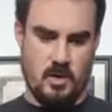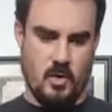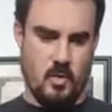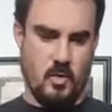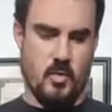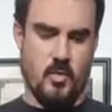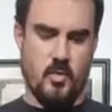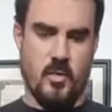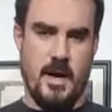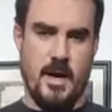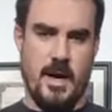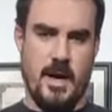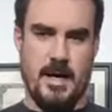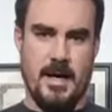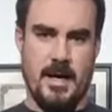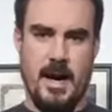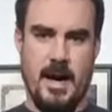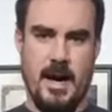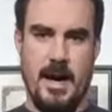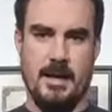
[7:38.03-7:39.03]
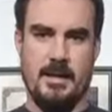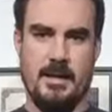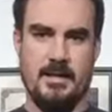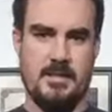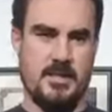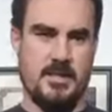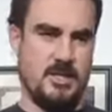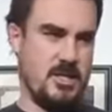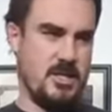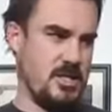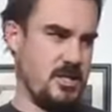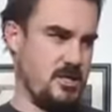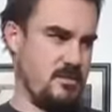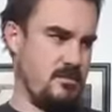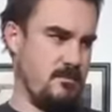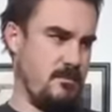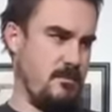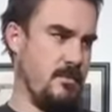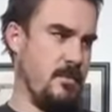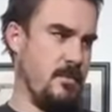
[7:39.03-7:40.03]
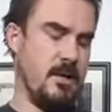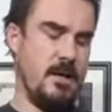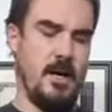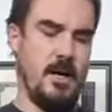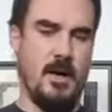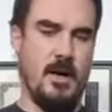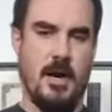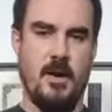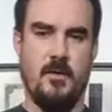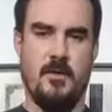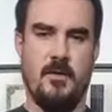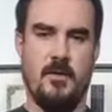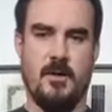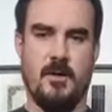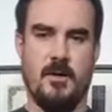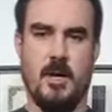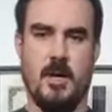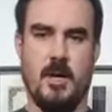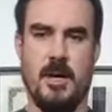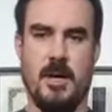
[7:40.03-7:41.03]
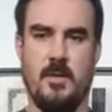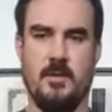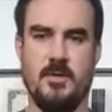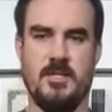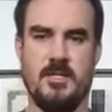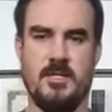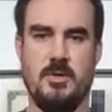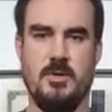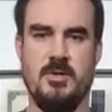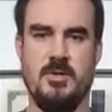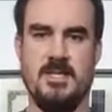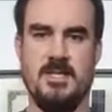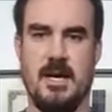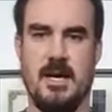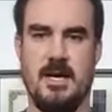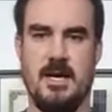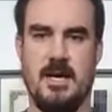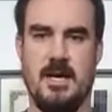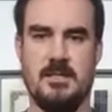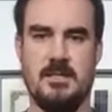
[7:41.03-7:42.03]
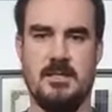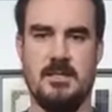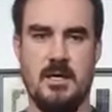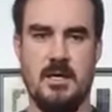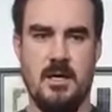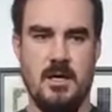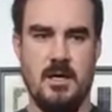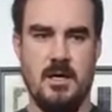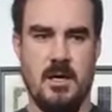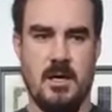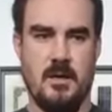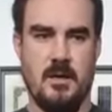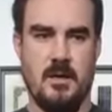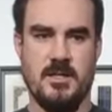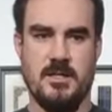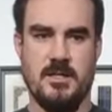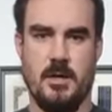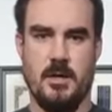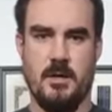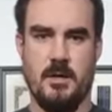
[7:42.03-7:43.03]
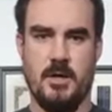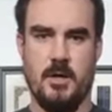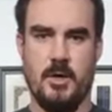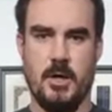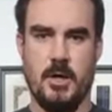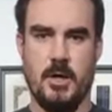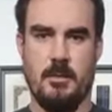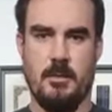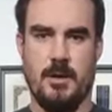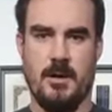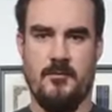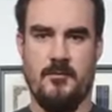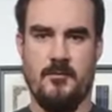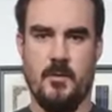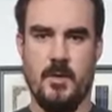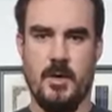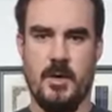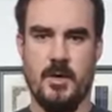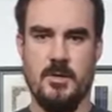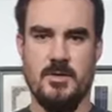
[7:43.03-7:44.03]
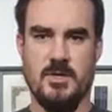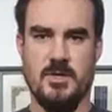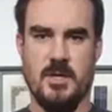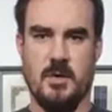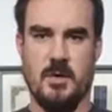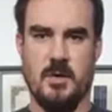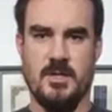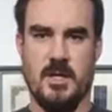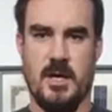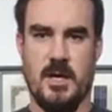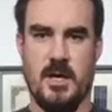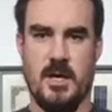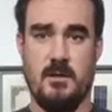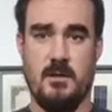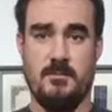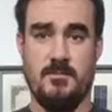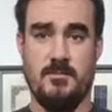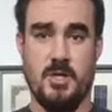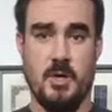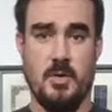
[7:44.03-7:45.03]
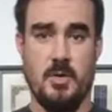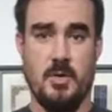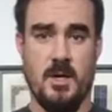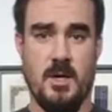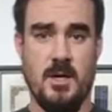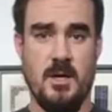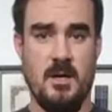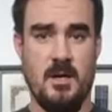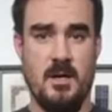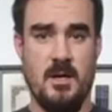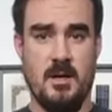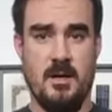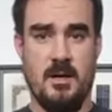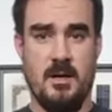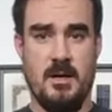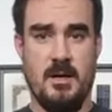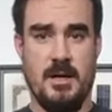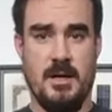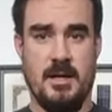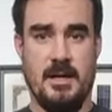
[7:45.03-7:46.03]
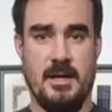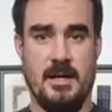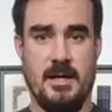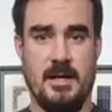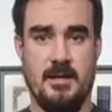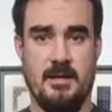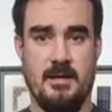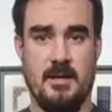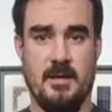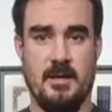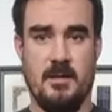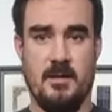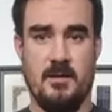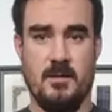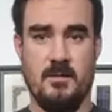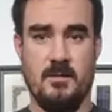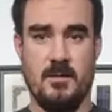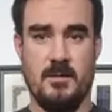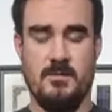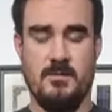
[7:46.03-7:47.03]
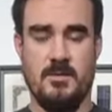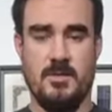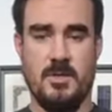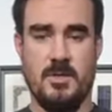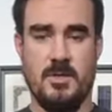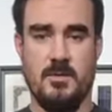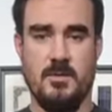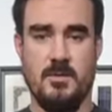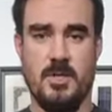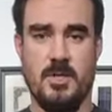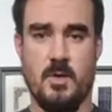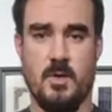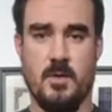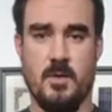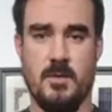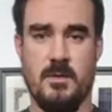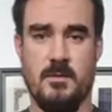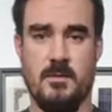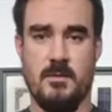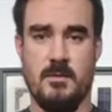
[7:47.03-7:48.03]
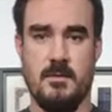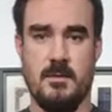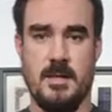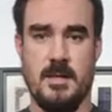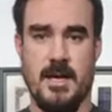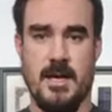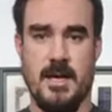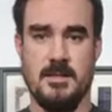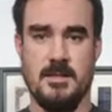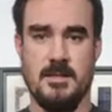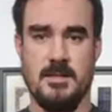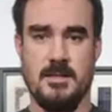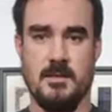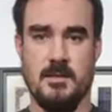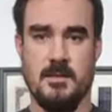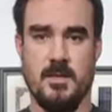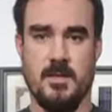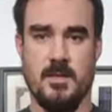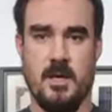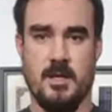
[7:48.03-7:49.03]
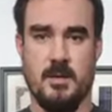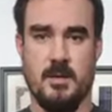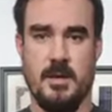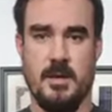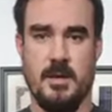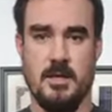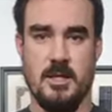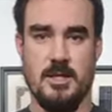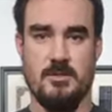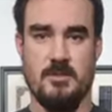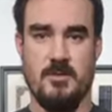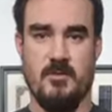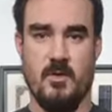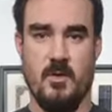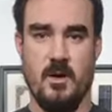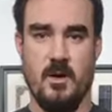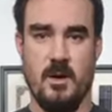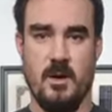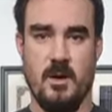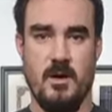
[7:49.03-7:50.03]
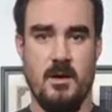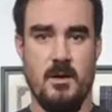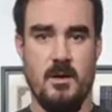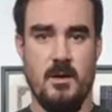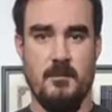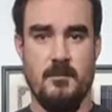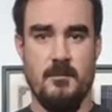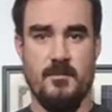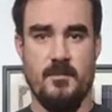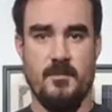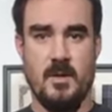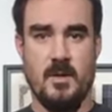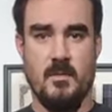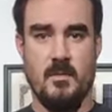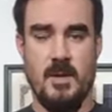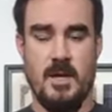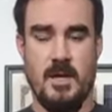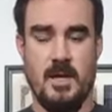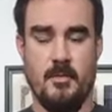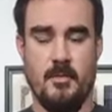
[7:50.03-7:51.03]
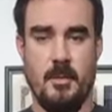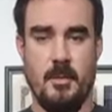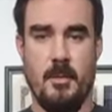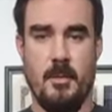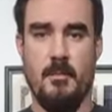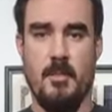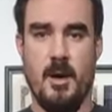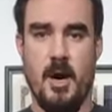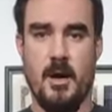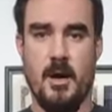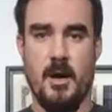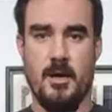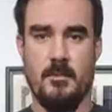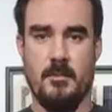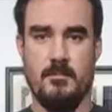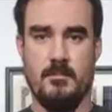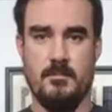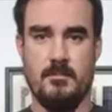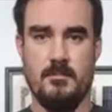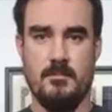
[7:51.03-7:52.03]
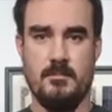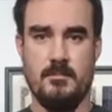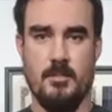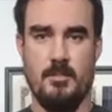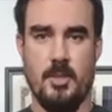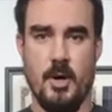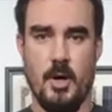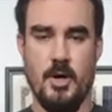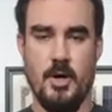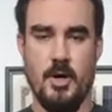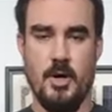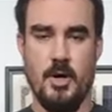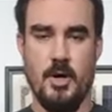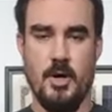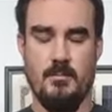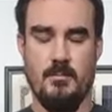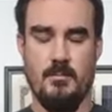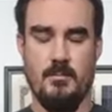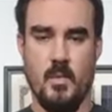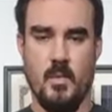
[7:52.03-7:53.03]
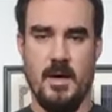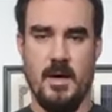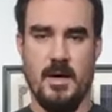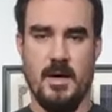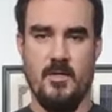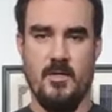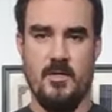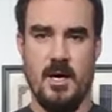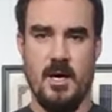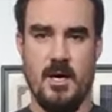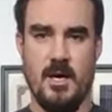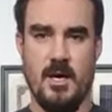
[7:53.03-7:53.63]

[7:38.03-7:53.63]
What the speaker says: great. I highly suggest them. I know that they're coming out with some new designs. They started doing them about 4 years ago. It was a joke, and you don't joke with guys in kilts. We talked about this before. We bombarded them with